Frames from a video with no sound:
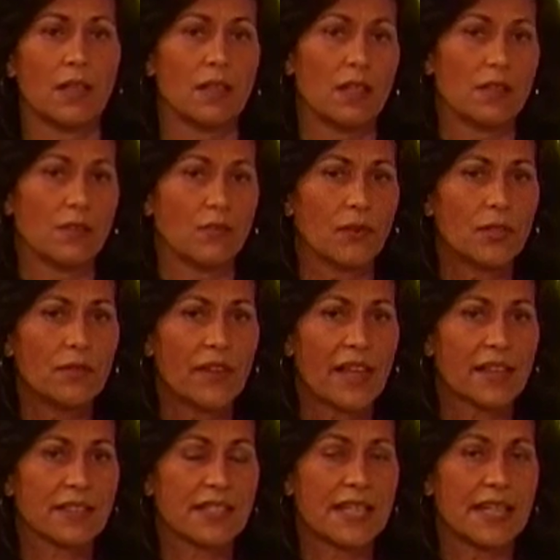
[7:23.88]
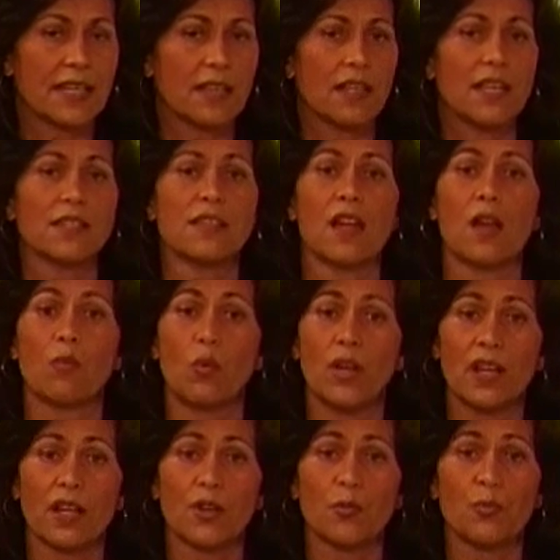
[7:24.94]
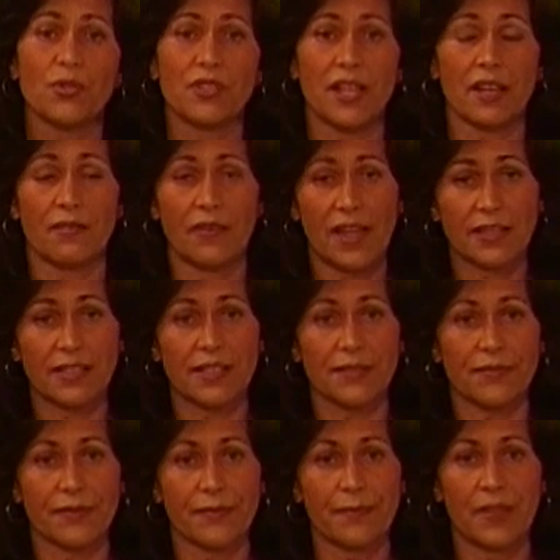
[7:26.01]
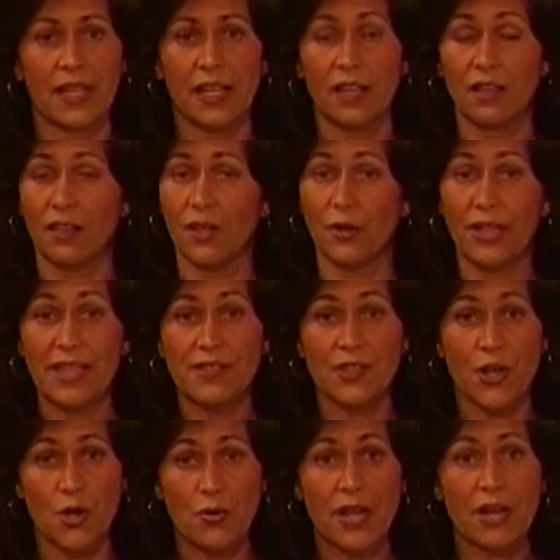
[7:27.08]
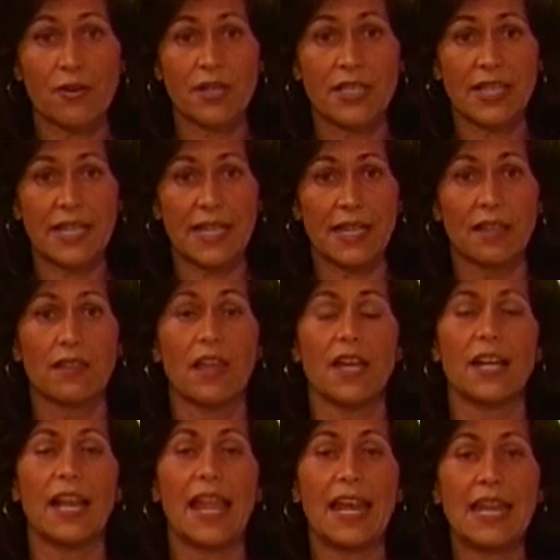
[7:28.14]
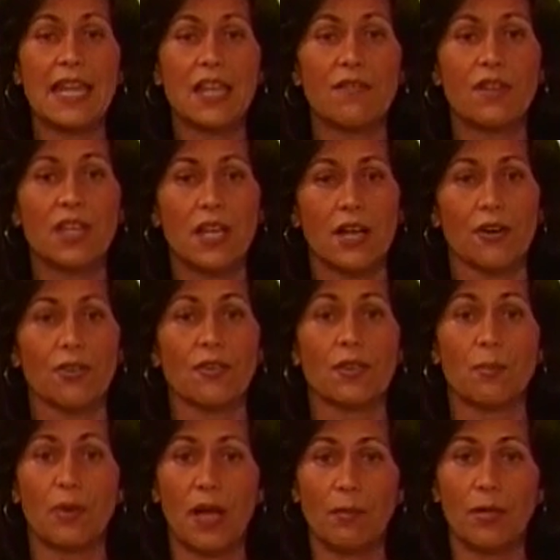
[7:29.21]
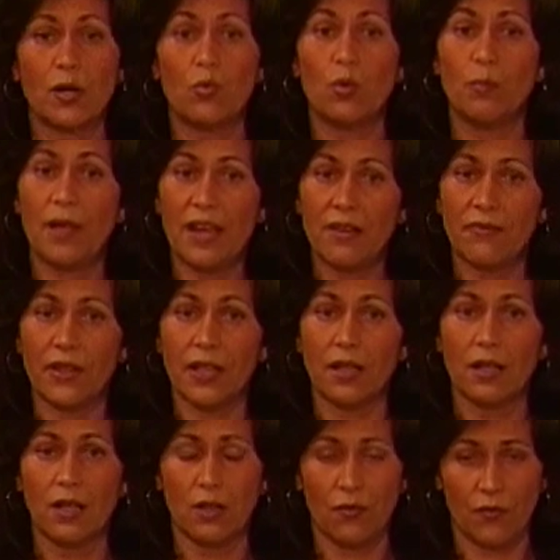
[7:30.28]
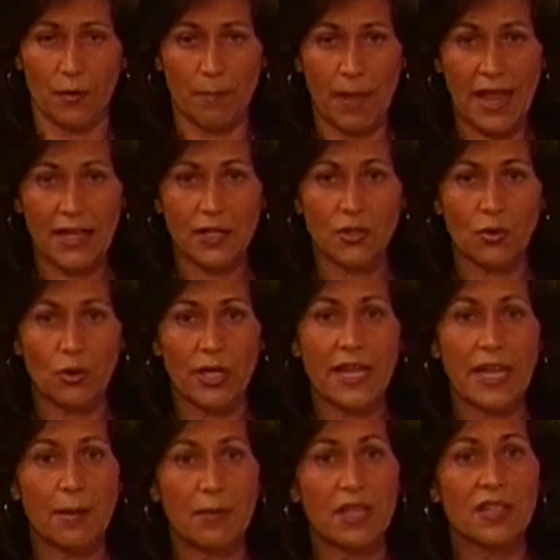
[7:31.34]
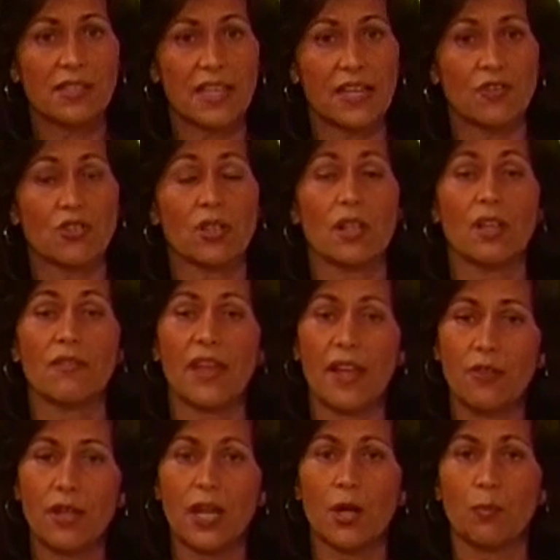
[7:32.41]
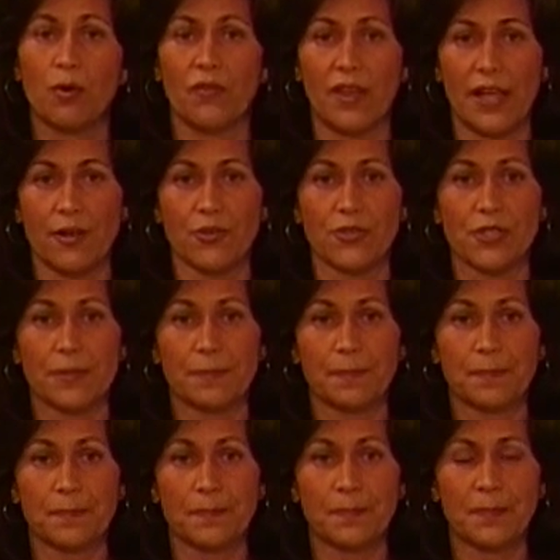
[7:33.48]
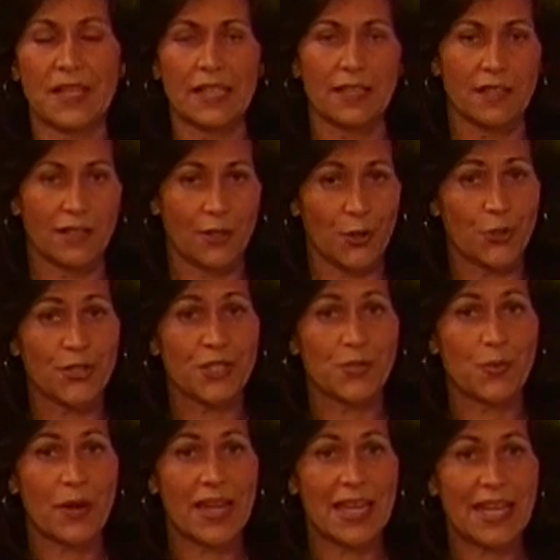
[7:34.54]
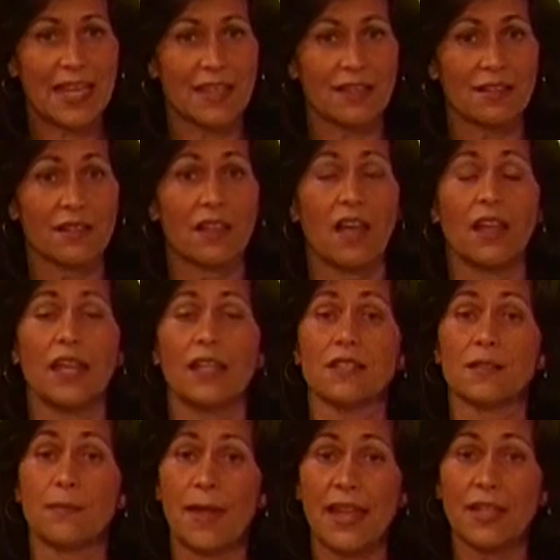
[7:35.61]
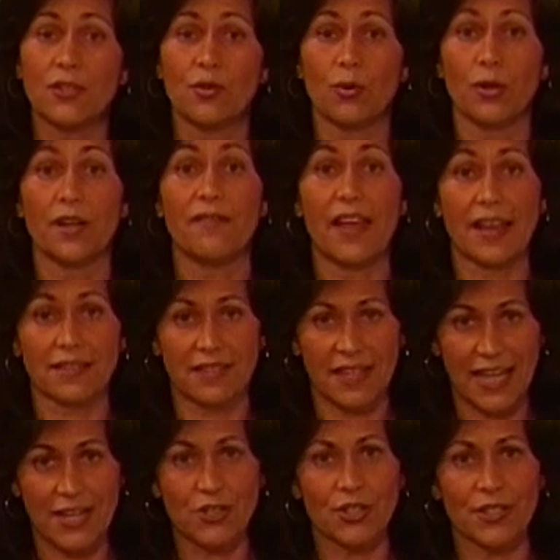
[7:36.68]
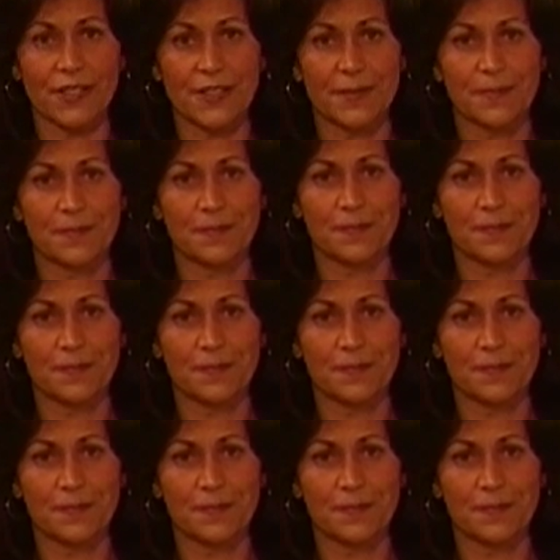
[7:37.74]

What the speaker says: that the flu vaccine is not 100% effective. There is no guarantee that in any given year the public will benefit from mandatory immunization of healthcare providers. Nurses weighing in against mandatory vaccinations.